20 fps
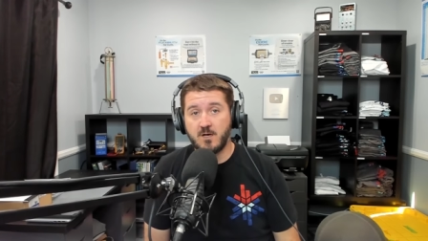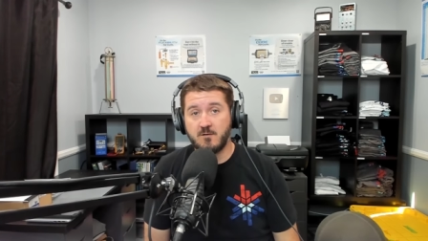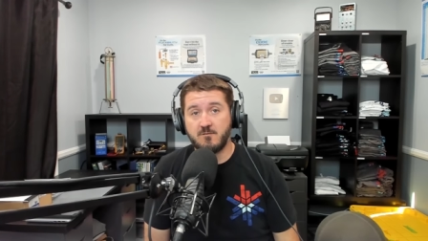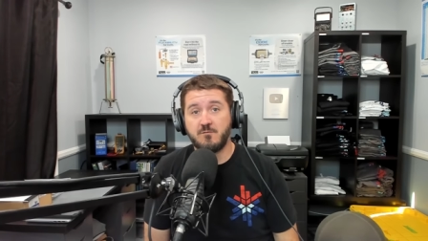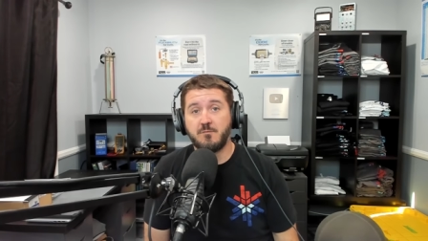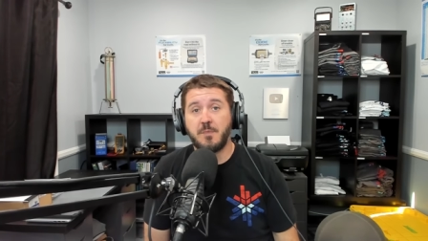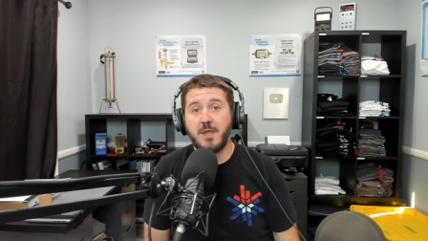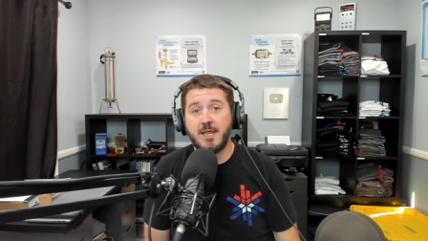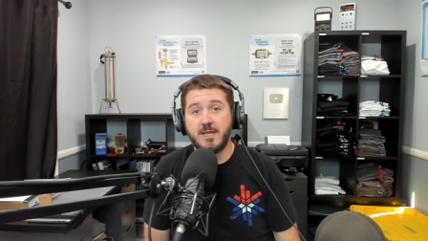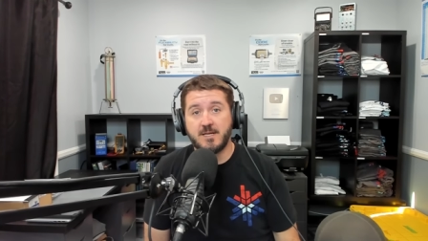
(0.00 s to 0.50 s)

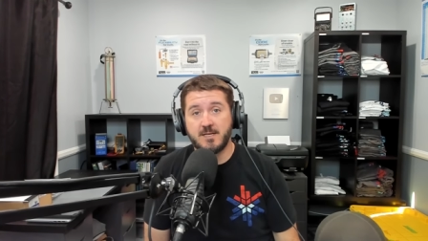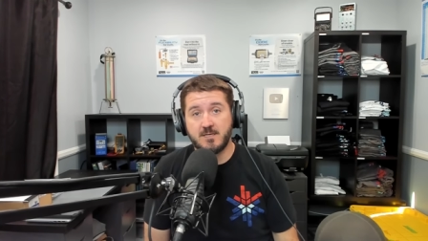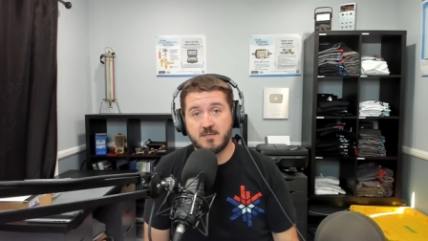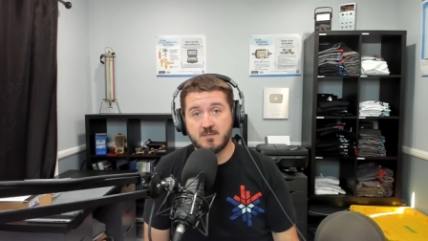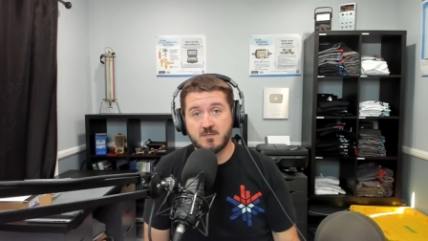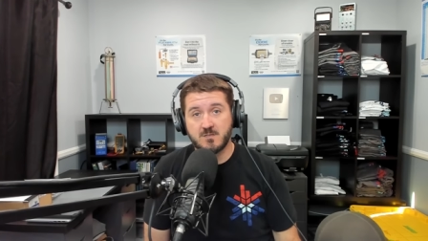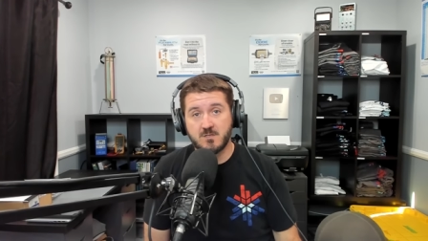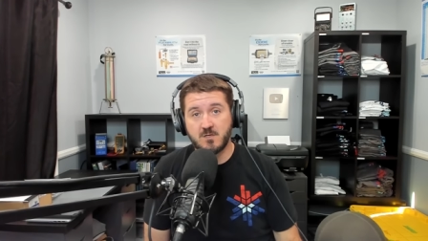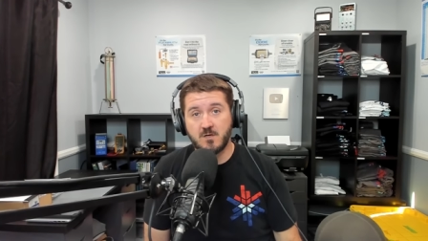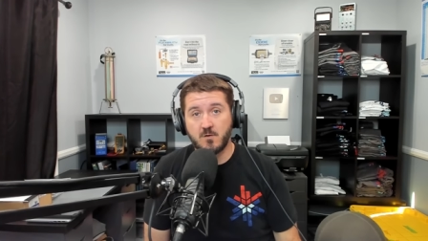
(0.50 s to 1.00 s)
of
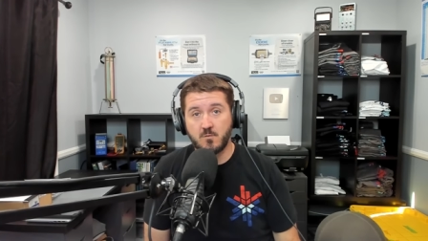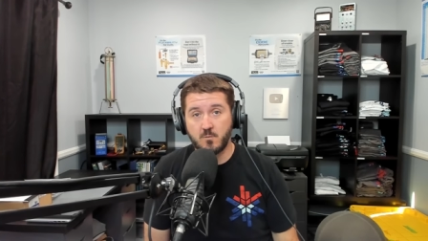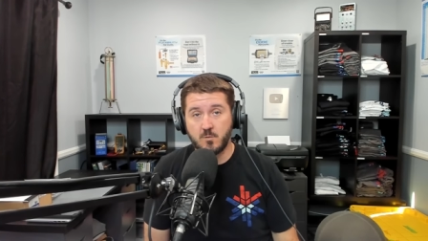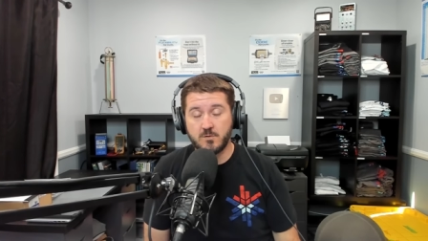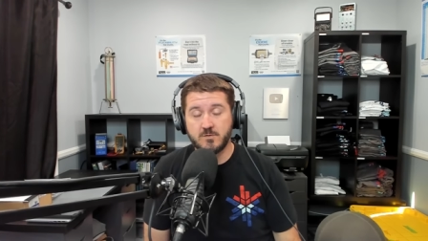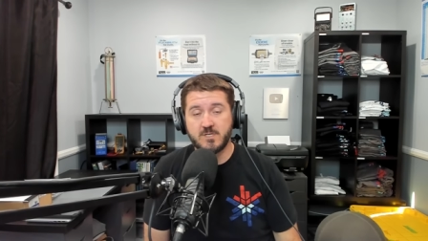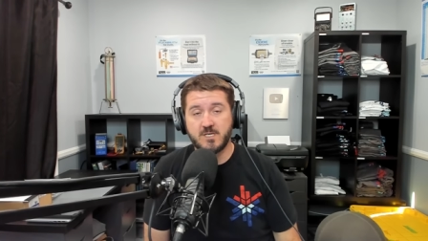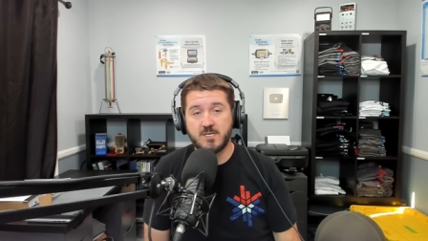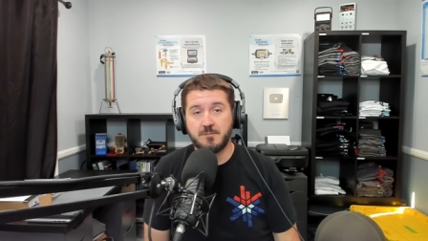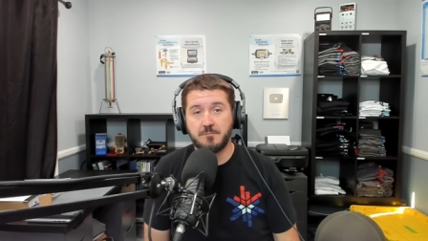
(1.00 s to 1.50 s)
maintenance, you know,
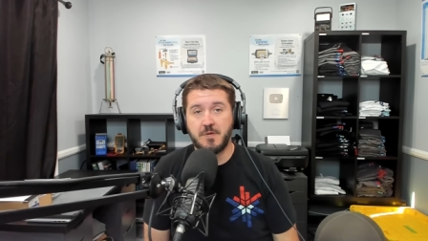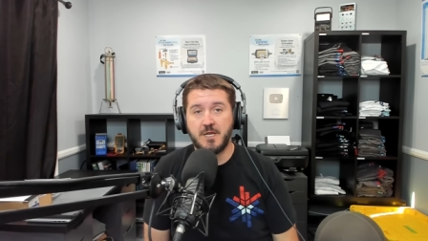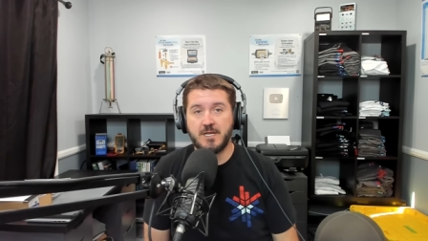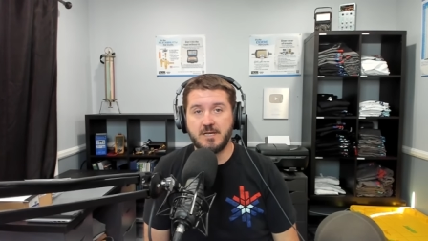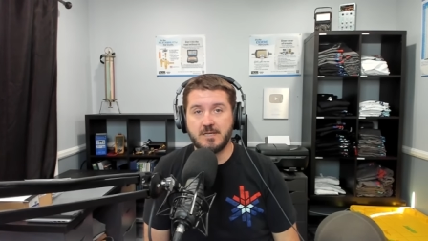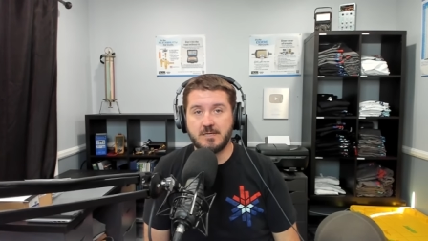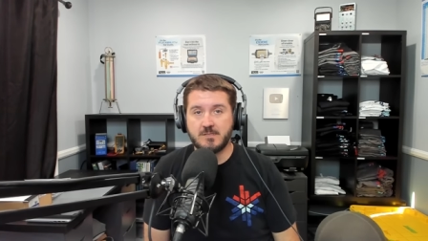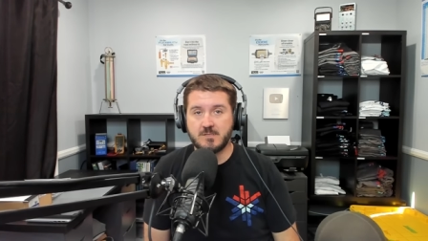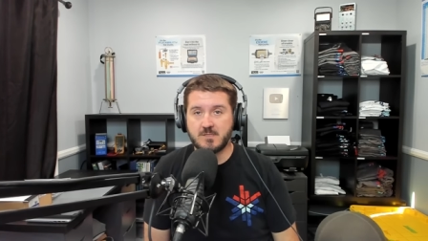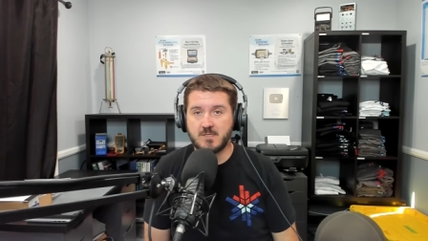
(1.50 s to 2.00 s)
routine
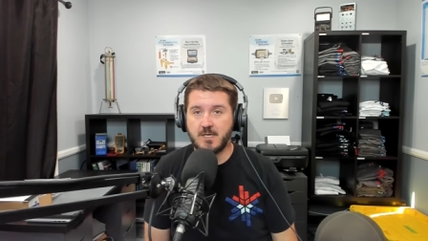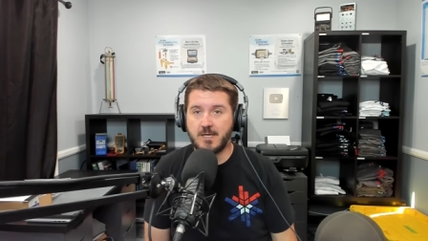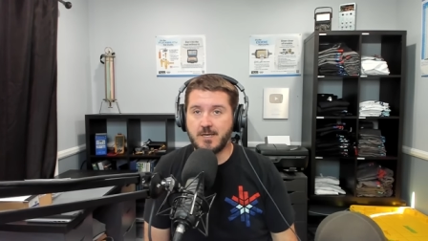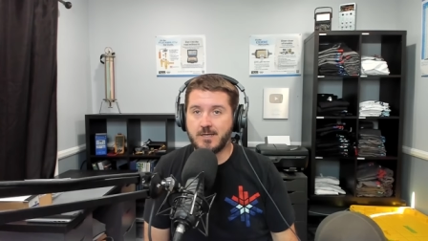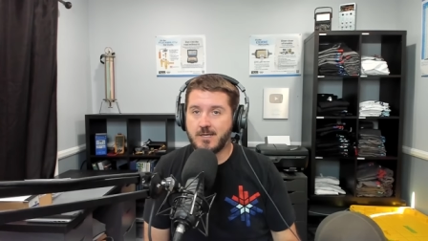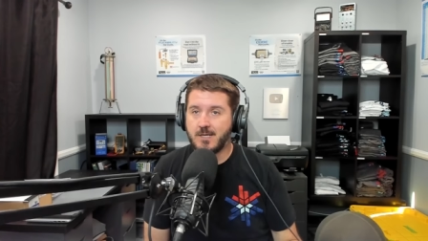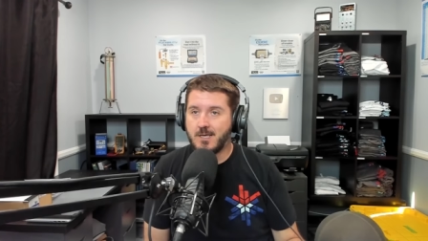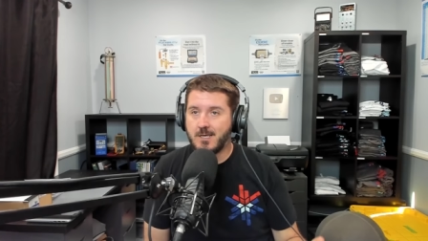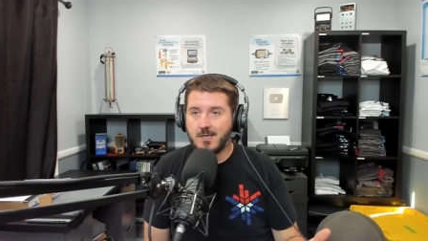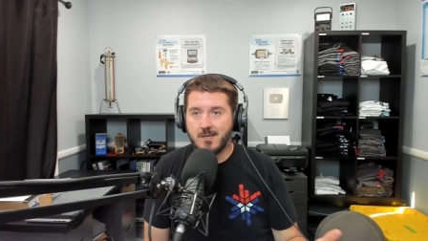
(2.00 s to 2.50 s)
maintenance.
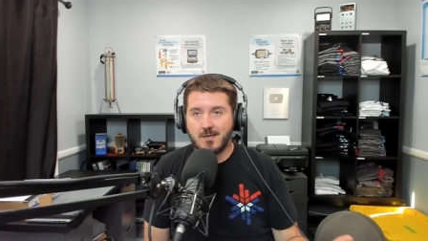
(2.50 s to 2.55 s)
And,